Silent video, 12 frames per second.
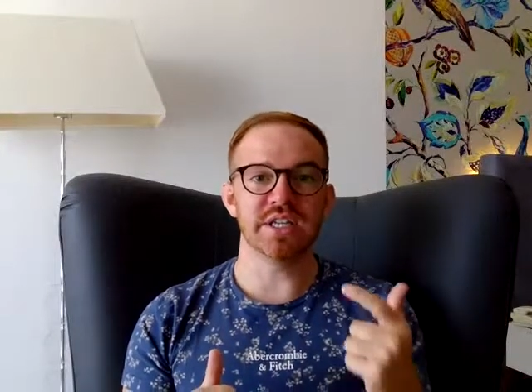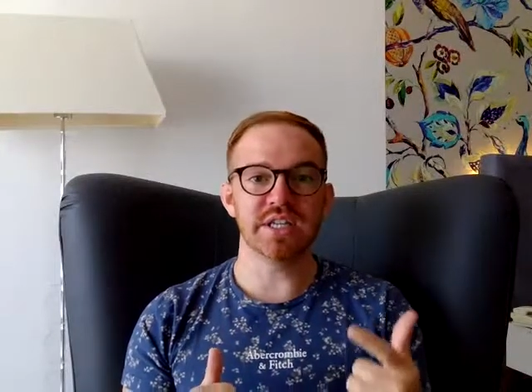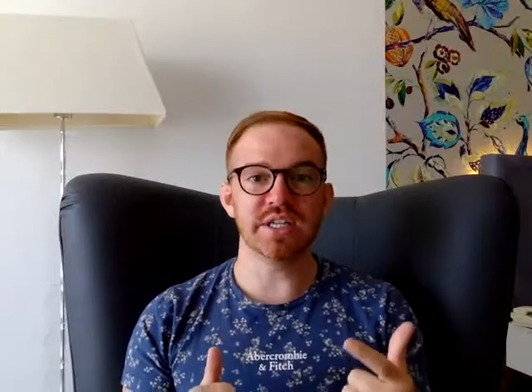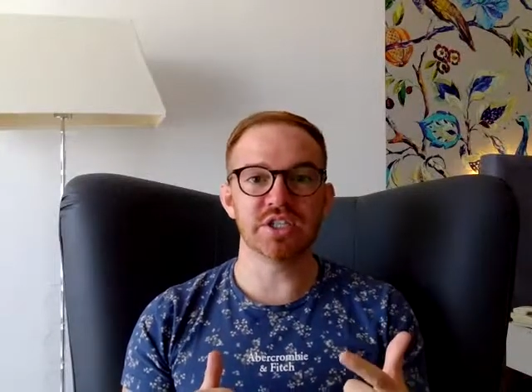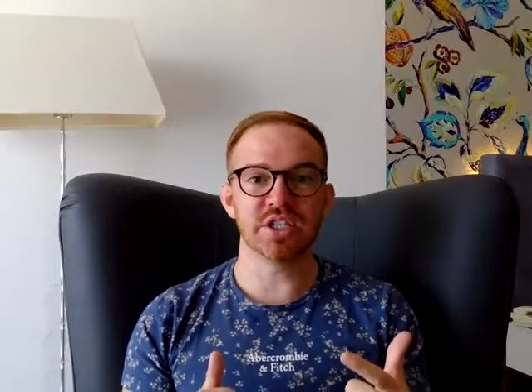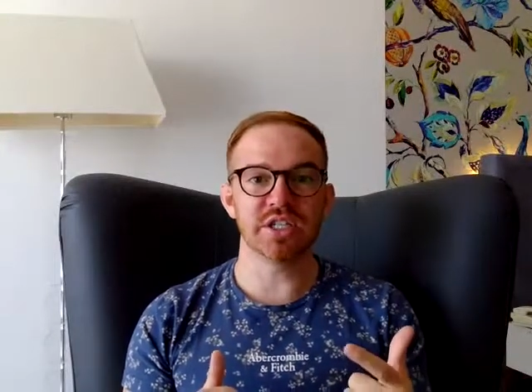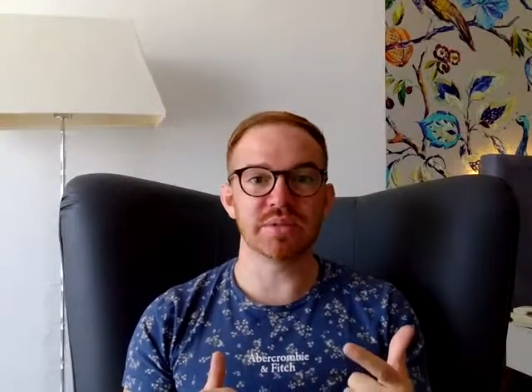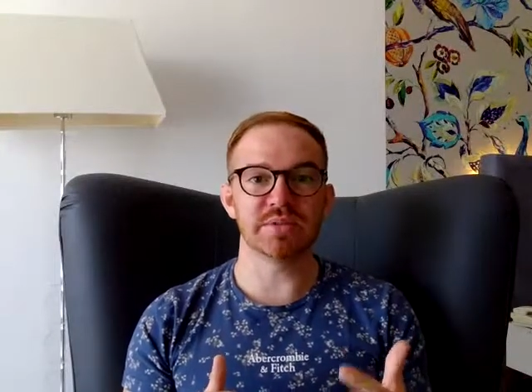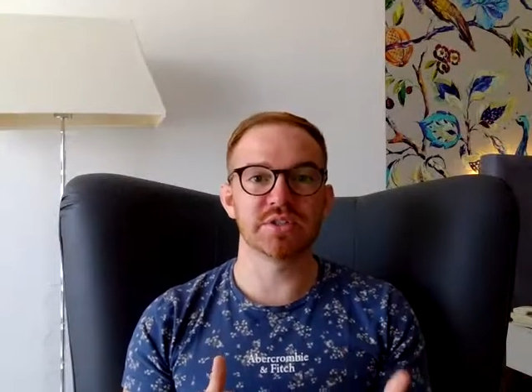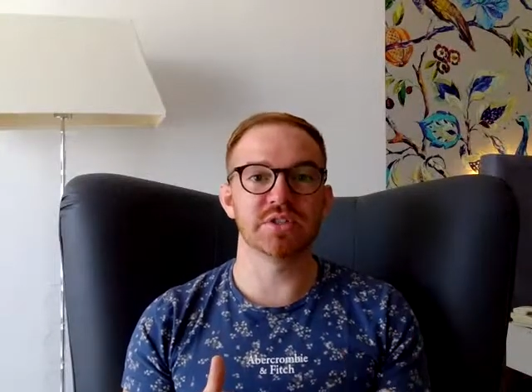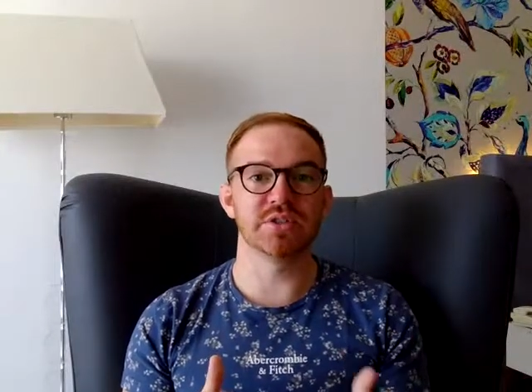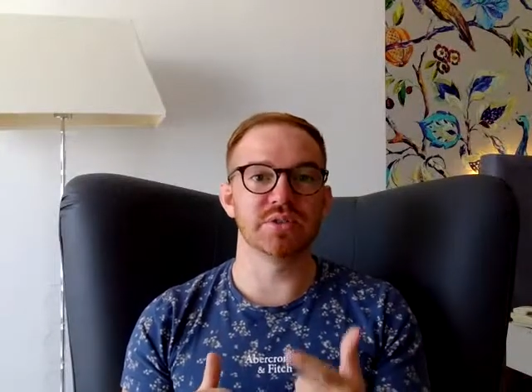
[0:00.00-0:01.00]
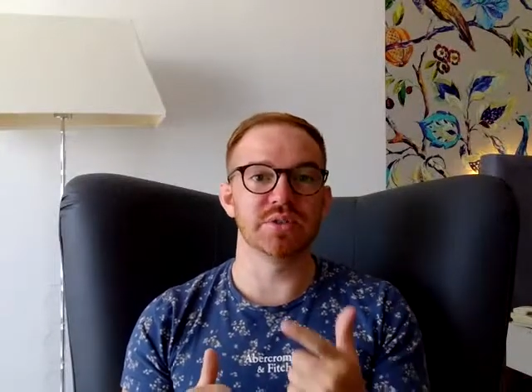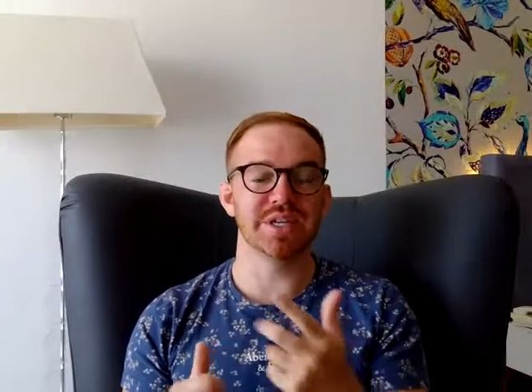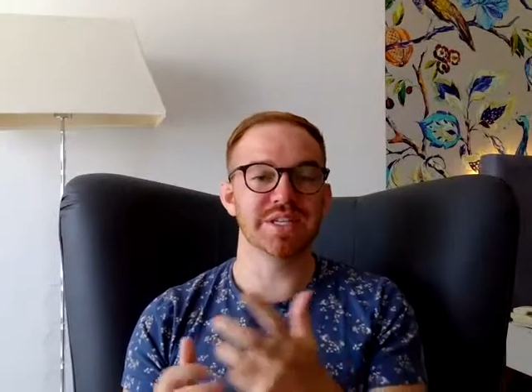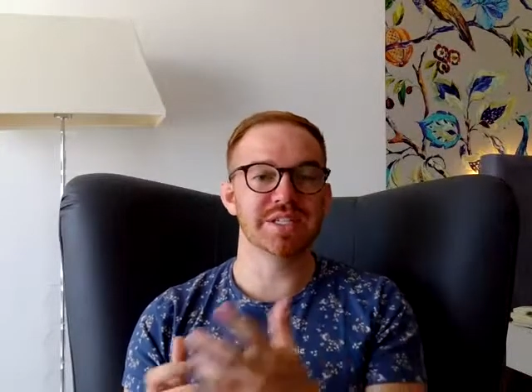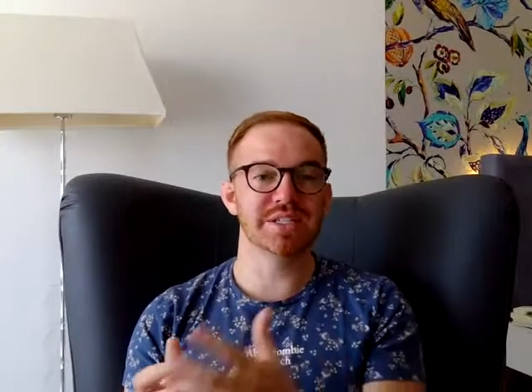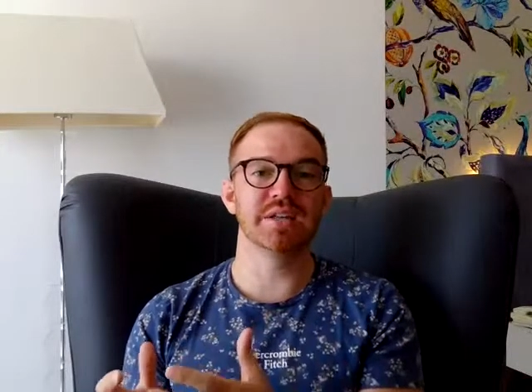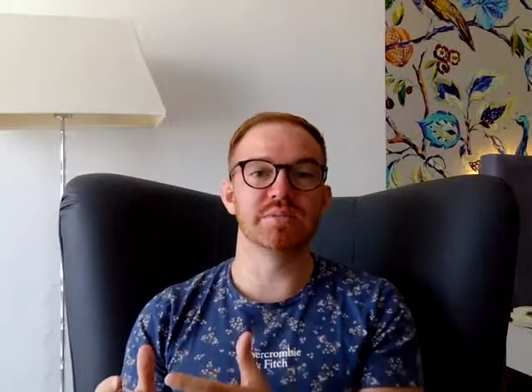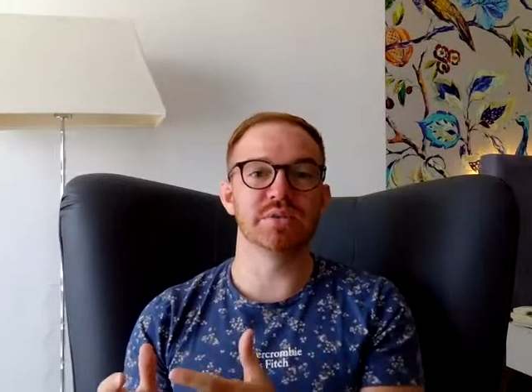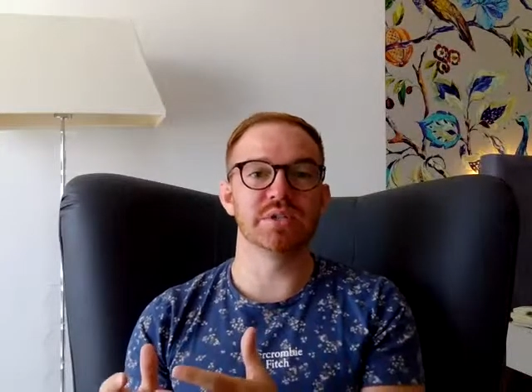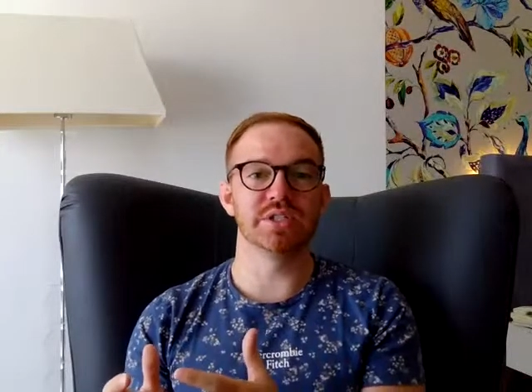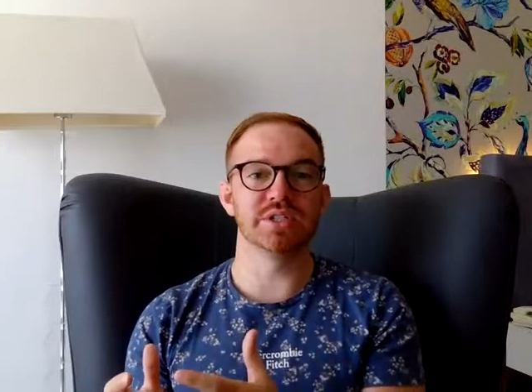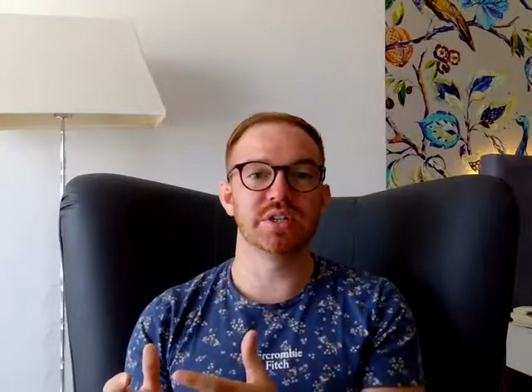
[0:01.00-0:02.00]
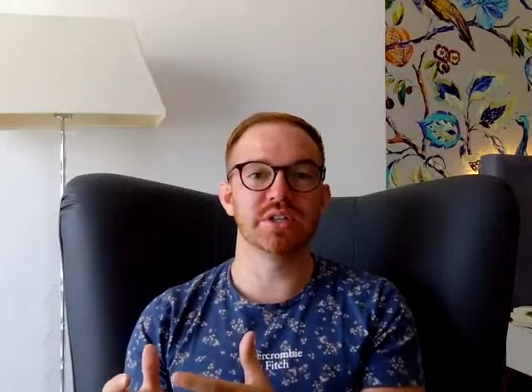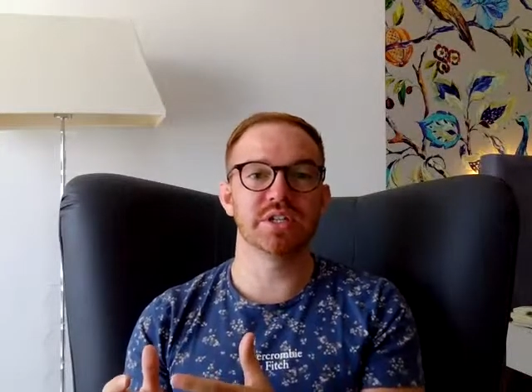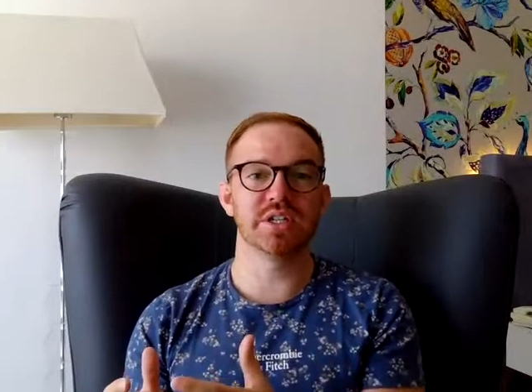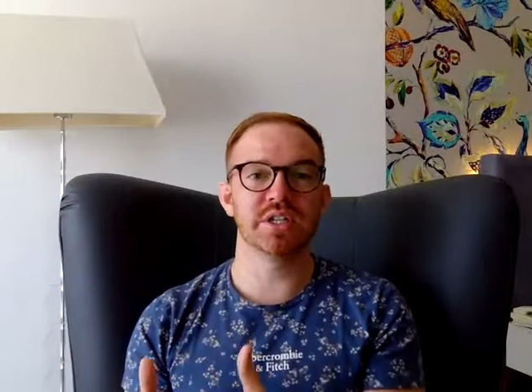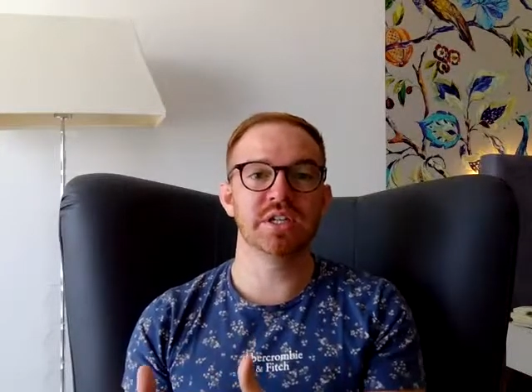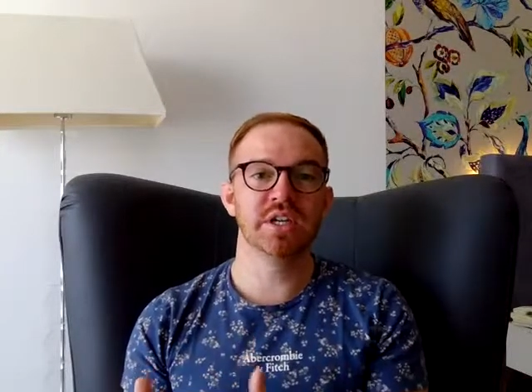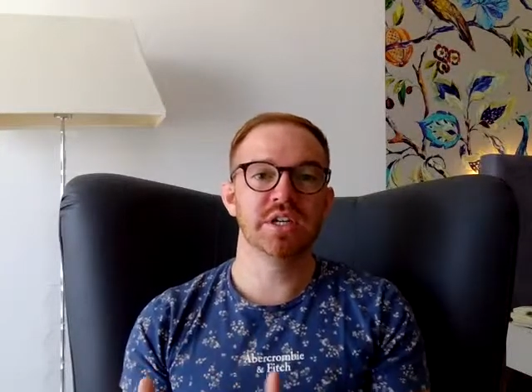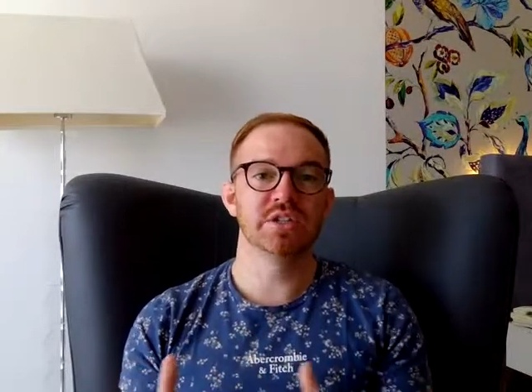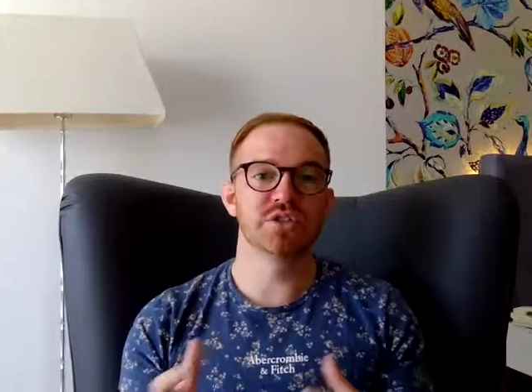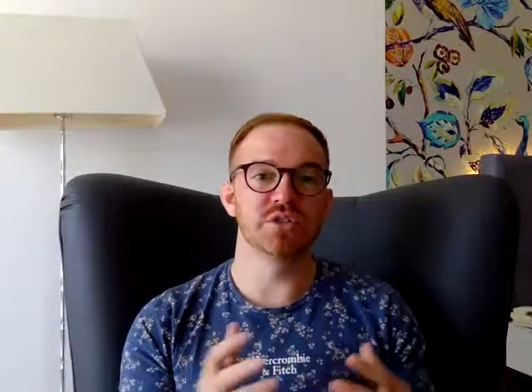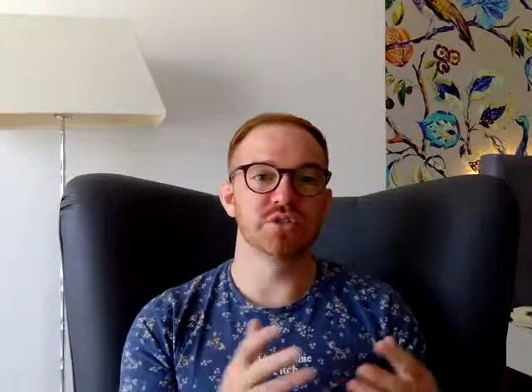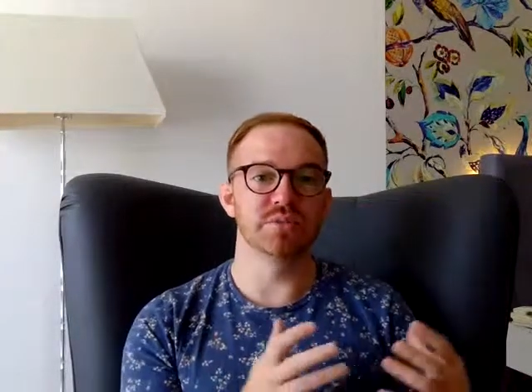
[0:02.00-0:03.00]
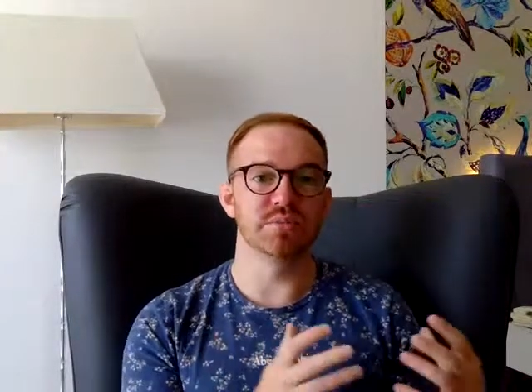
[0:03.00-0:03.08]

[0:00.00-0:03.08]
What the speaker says: Egypt to Istanbul in Turkey to